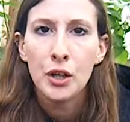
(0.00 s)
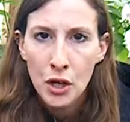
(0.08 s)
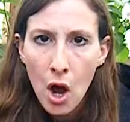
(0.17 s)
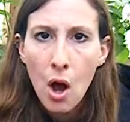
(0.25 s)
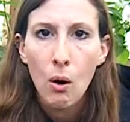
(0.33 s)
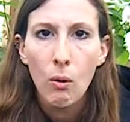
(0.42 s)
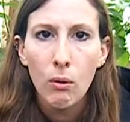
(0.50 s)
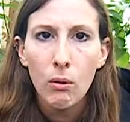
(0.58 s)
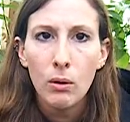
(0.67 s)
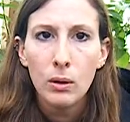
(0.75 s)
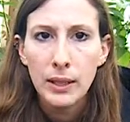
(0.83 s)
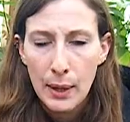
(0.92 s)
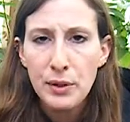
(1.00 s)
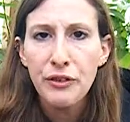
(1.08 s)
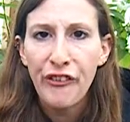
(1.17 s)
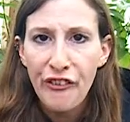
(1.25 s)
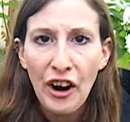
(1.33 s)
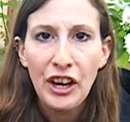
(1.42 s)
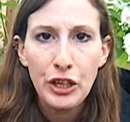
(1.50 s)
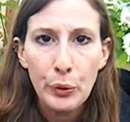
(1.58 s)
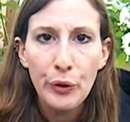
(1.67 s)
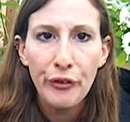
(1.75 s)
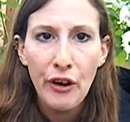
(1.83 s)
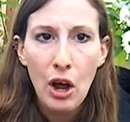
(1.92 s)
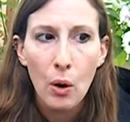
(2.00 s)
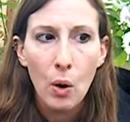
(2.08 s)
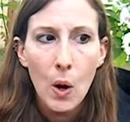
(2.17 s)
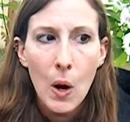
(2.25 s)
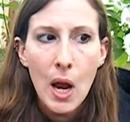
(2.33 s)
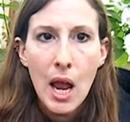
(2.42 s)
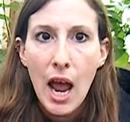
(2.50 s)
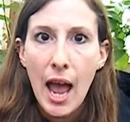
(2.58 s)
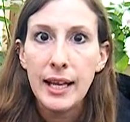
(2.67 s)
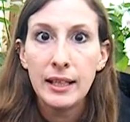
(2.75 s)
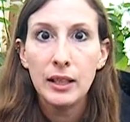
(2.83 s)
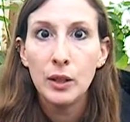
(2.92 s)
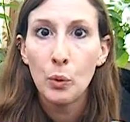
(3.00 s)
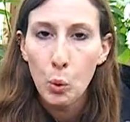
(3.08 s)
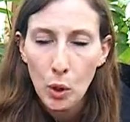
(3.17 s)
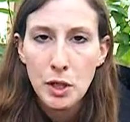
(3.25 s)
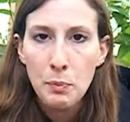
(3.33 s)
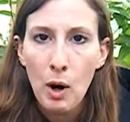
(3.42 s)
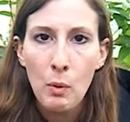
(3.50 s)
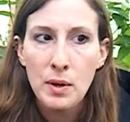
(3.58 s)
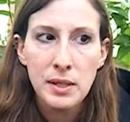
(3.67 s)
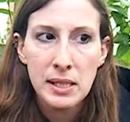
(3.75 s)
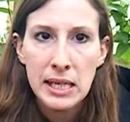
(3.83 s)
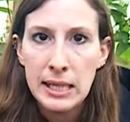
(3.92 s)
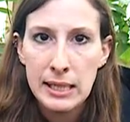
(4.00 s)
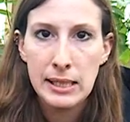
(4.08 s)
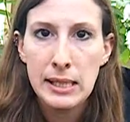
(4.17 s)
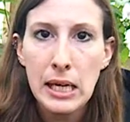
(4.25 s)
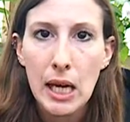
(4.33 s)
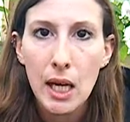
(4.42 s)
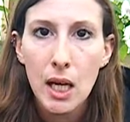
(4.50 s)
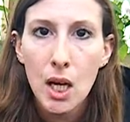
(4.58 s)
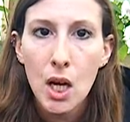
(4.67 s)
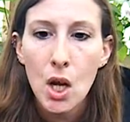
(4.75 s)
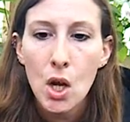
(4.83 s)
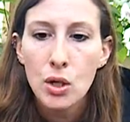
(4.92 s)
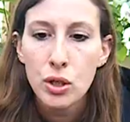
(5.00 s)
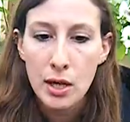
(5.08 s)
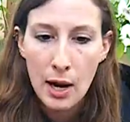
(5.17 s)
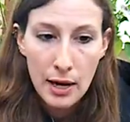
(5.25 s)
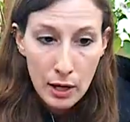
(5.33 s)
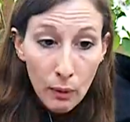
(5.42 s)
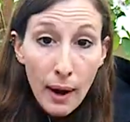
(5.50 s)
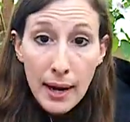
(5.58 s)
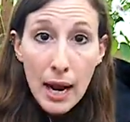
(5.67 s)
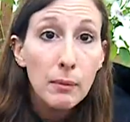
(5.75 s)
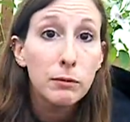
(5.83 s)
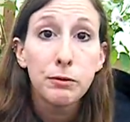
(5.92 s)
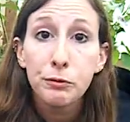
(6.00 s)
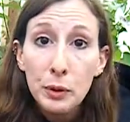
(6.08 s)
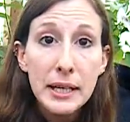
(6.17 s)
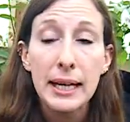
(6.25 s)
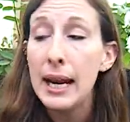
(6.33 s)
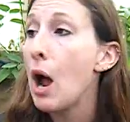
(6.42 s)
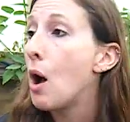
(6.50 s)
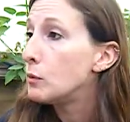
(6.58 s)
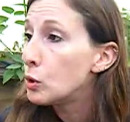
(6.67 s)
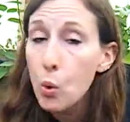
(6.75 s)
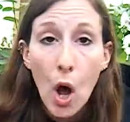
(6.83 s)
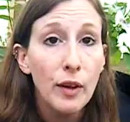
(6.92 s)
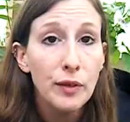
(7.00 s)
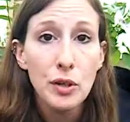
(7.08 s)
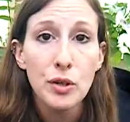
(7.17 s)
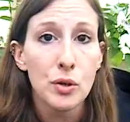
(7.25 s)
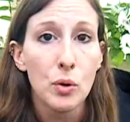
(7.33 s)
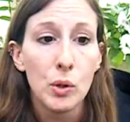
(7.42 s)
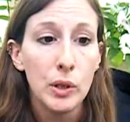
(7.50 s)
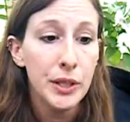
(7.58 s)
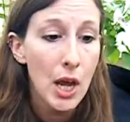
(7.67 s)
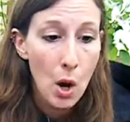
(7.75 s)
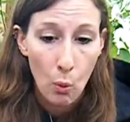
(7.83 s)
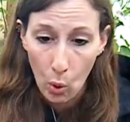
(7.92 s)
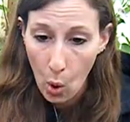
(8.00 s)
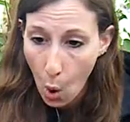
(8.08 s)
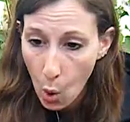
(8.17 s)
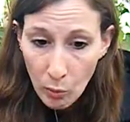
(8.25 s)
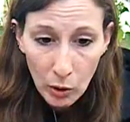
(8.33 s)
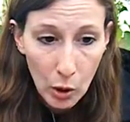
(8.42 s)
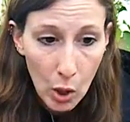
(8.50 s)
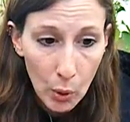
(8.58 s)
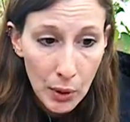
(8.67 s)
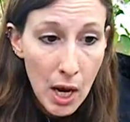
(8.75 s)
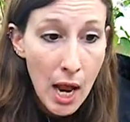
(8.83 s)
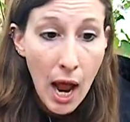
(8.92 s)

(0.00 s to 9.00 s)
No. That was a fucking UFO. And the worst part is he didn't see it. So now here I am freaking out. I'm 12 years old. We're home alone.